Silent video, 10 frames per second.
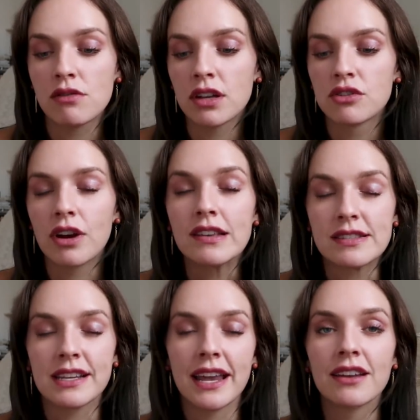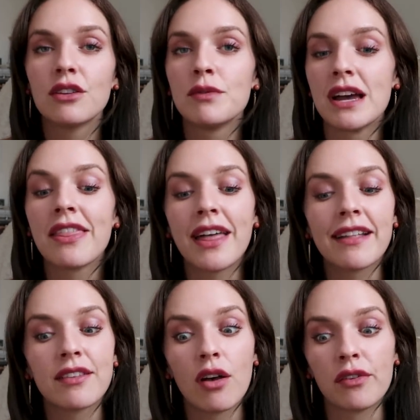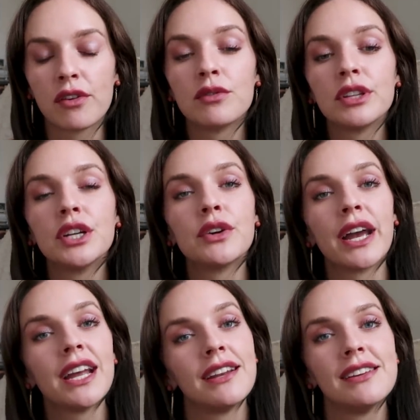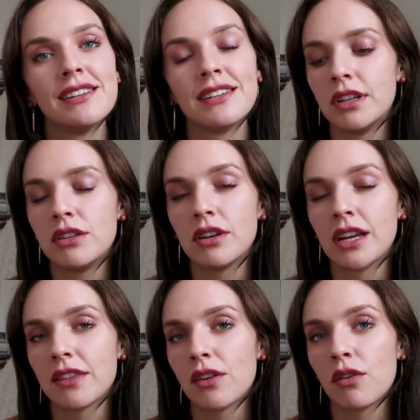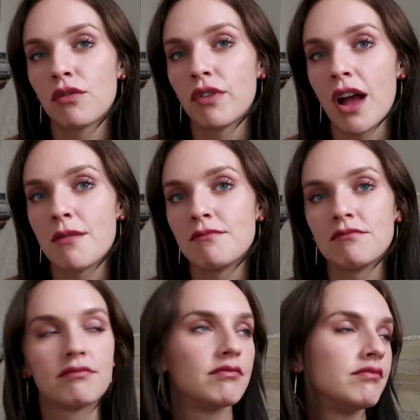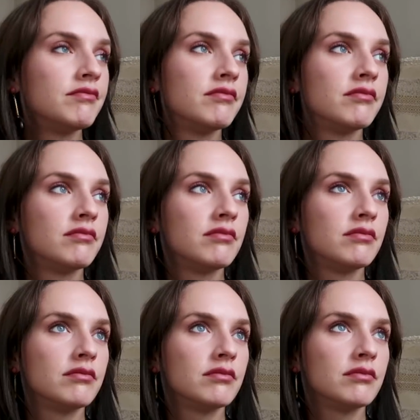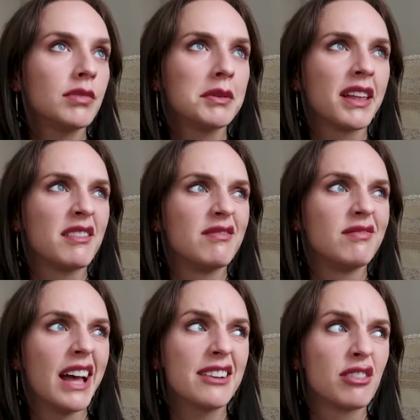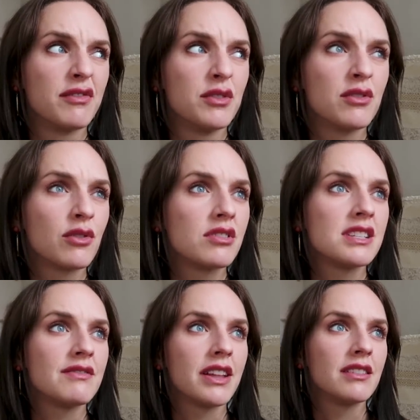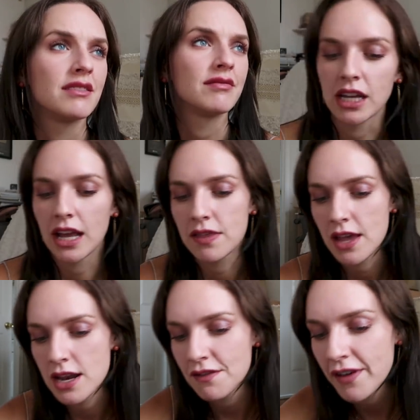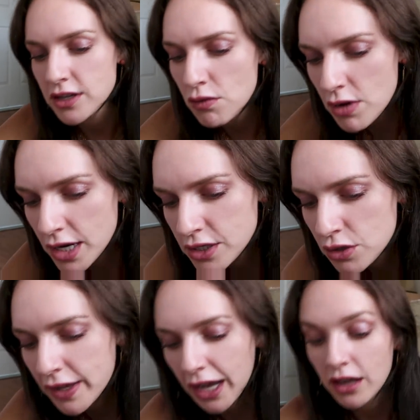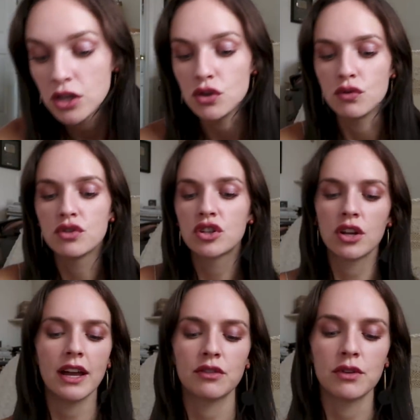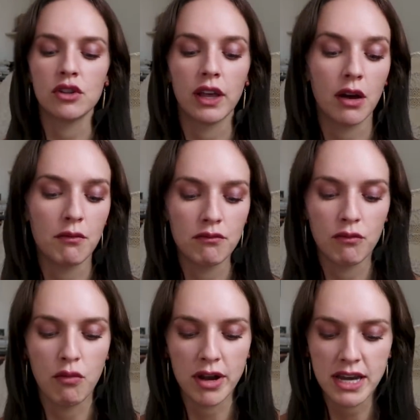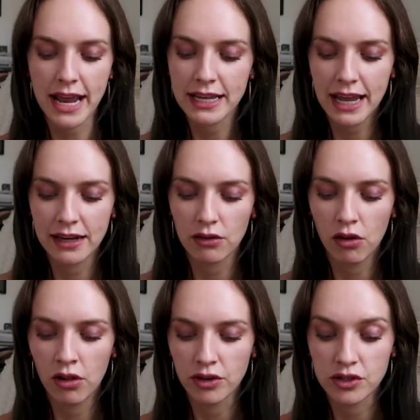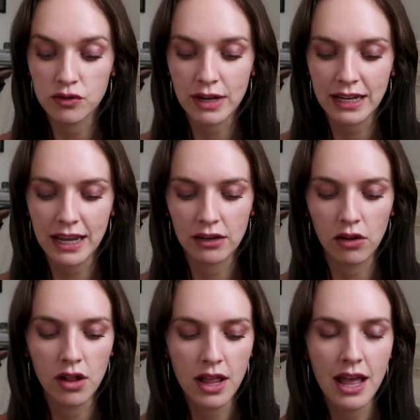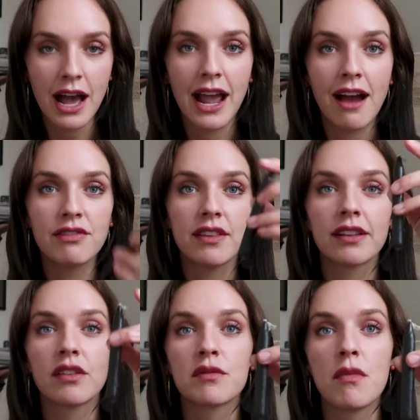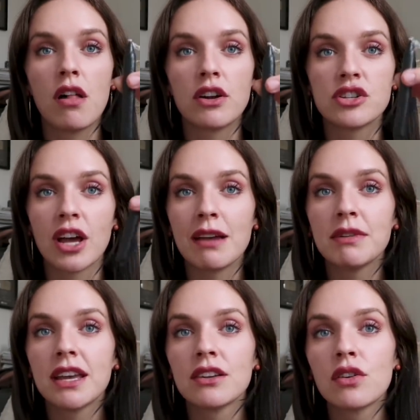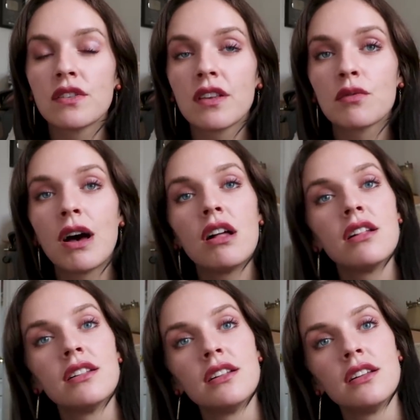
you can dress the candle with, that's also really great. And you can get those from probably like natural food stores even, magic. And then if I don't want to do like a huge, I just want to do like a 1-night candle or 2-night candle, I have these little smaller chime candles as well,